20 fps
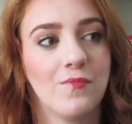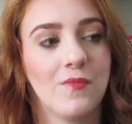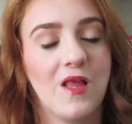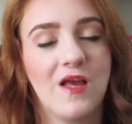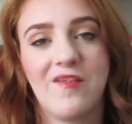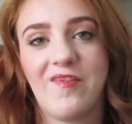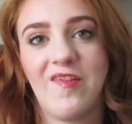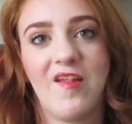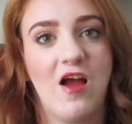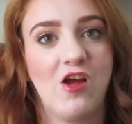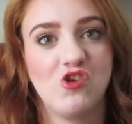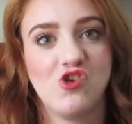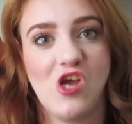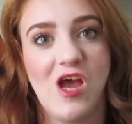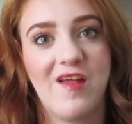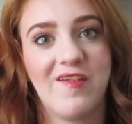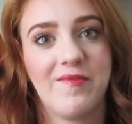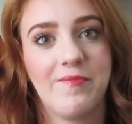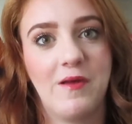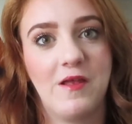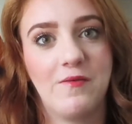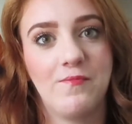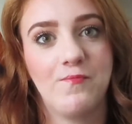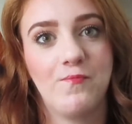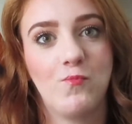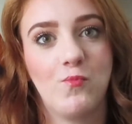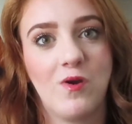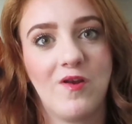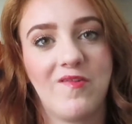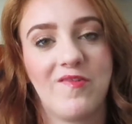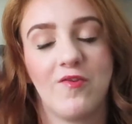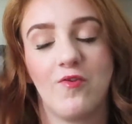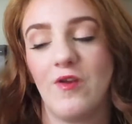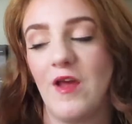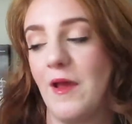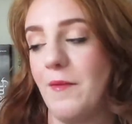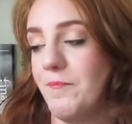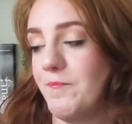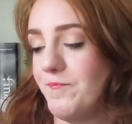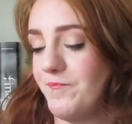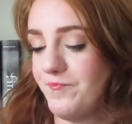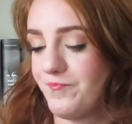It's not Jasmine. What is her name?